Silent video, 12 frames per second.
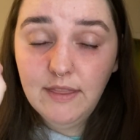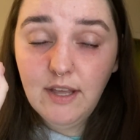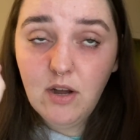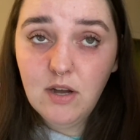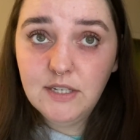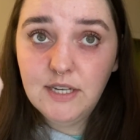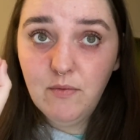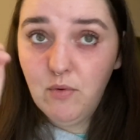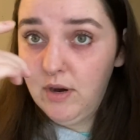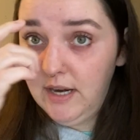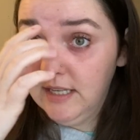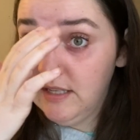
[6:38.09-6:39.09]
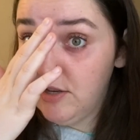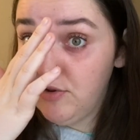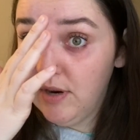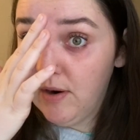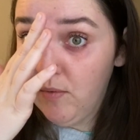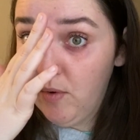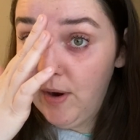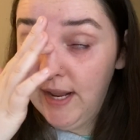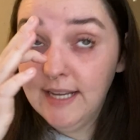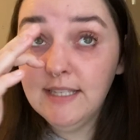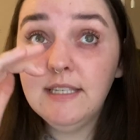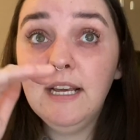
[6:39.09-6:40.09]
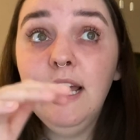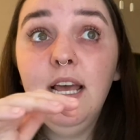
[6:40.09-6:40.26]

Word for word: the content warnings, the trigger warnings,